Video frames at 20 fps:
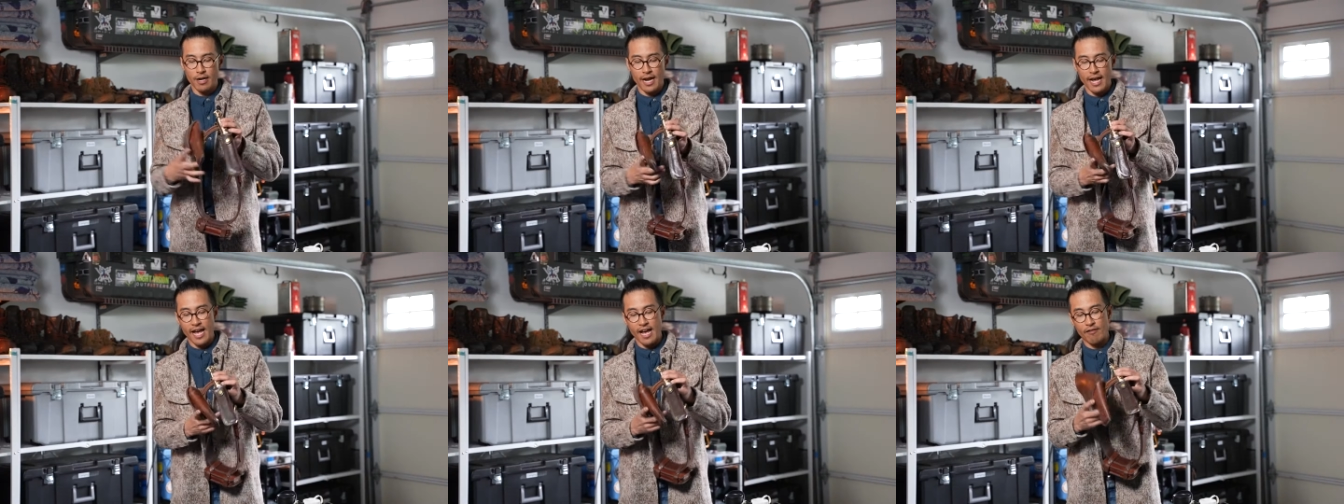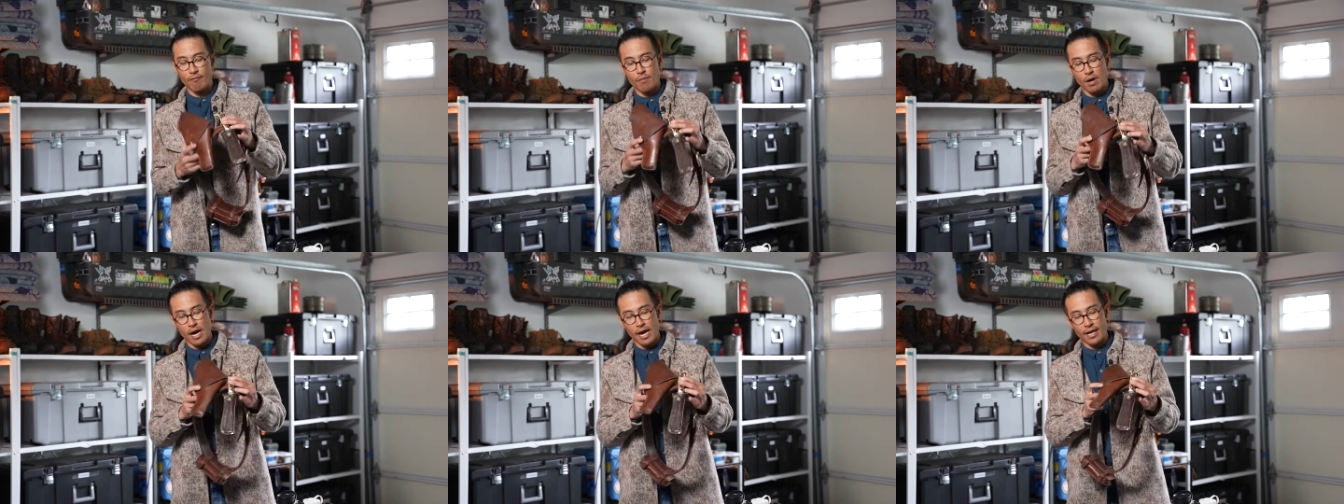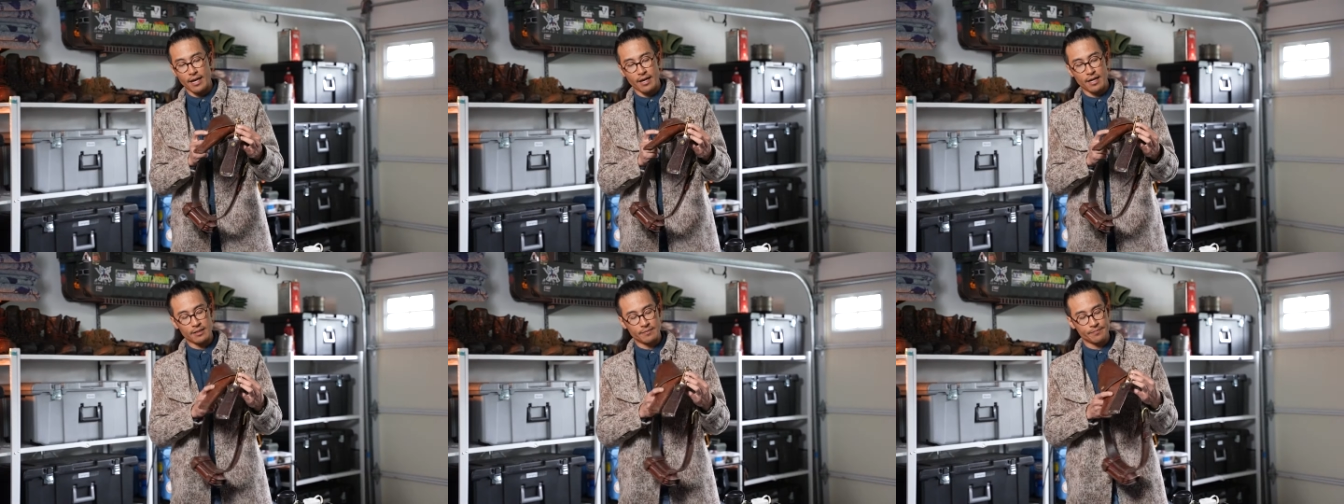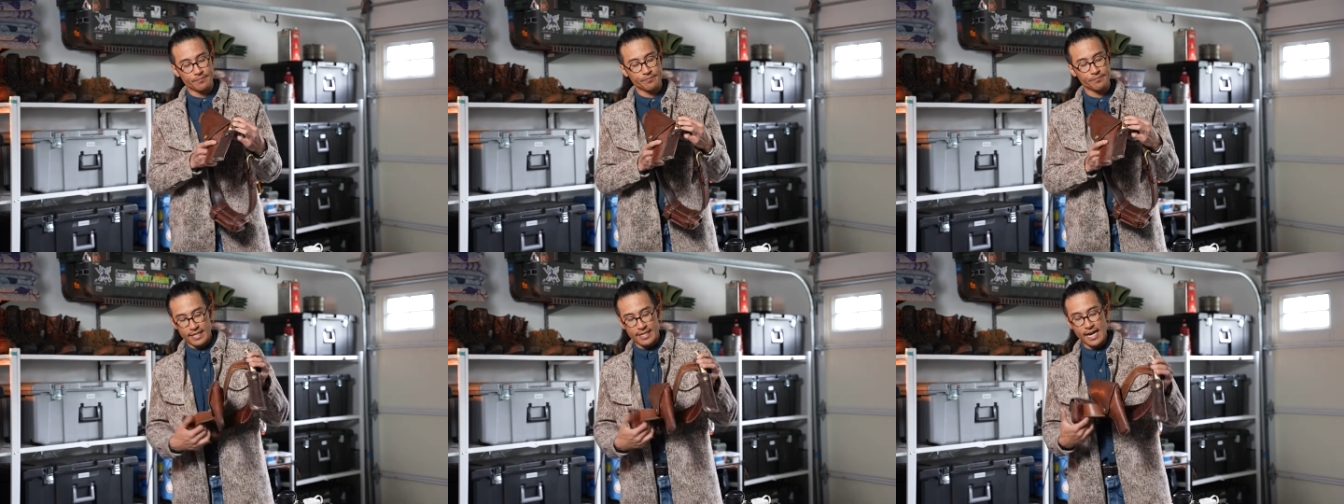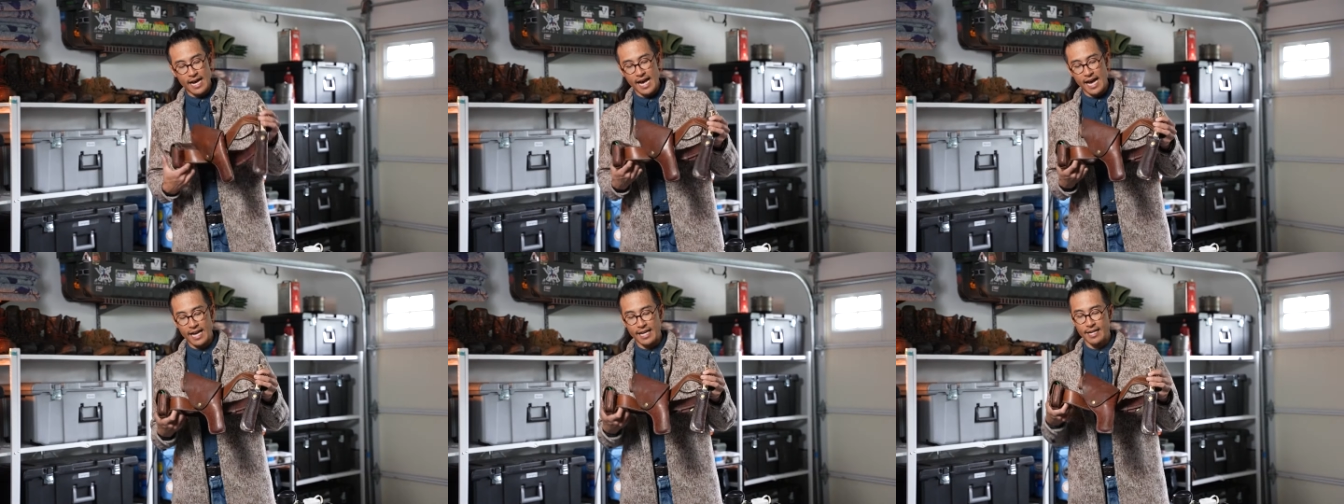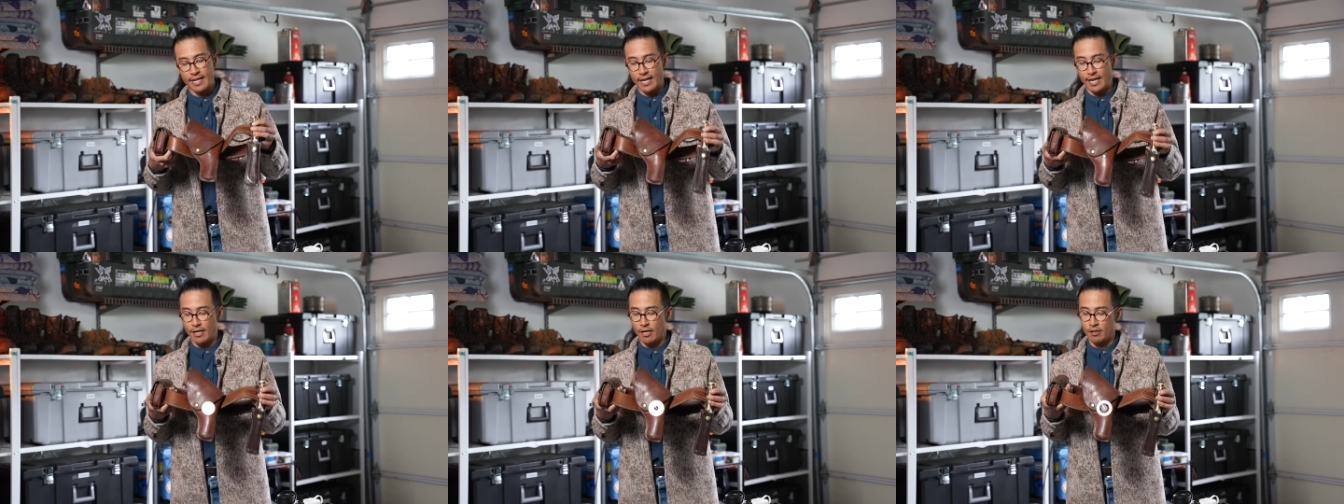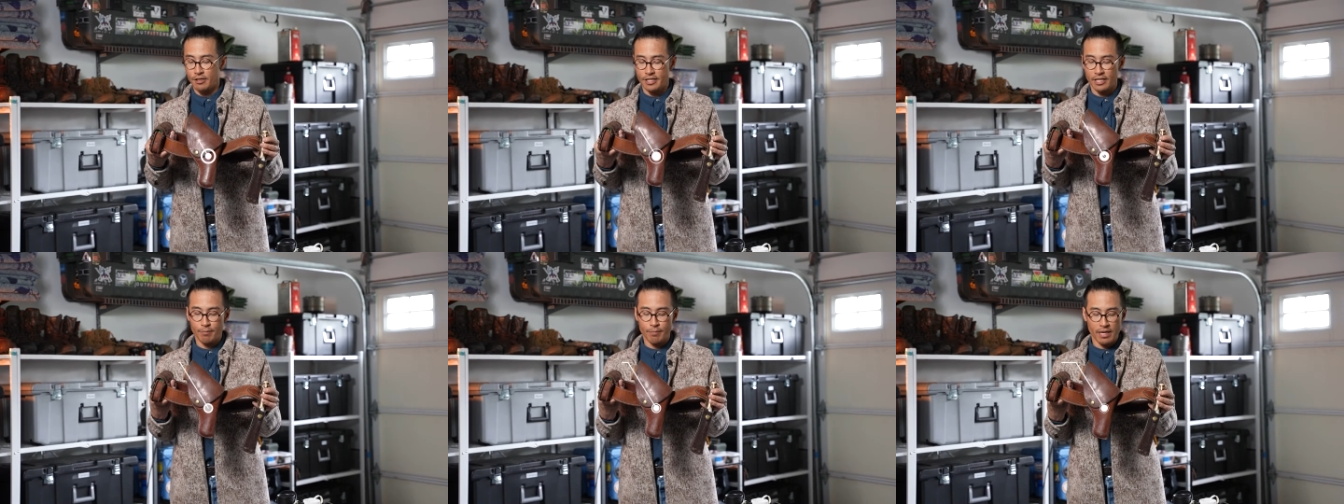I have my guide and
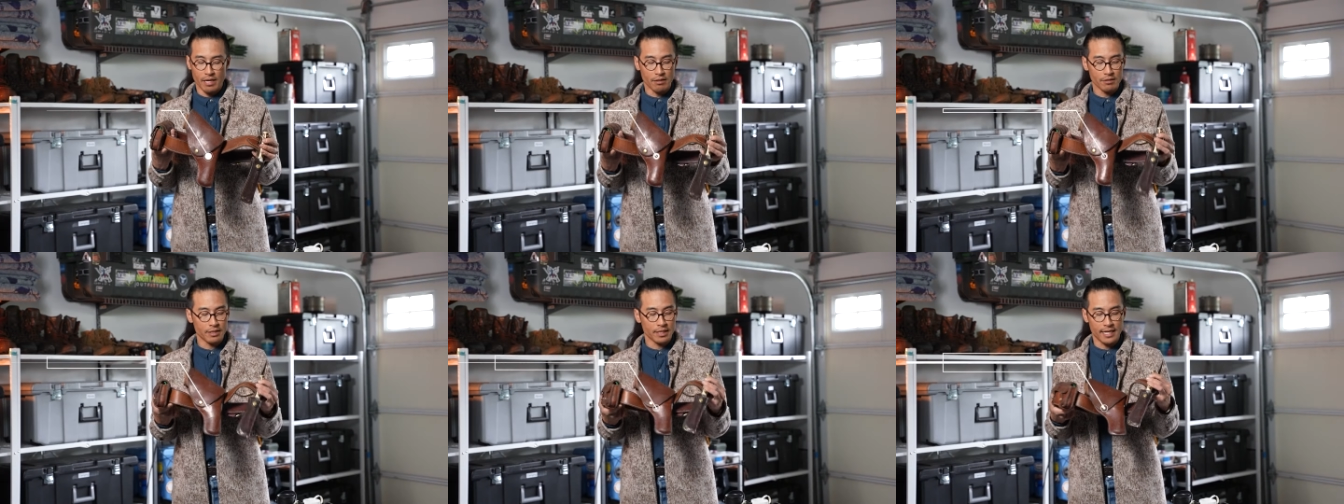hunting belt.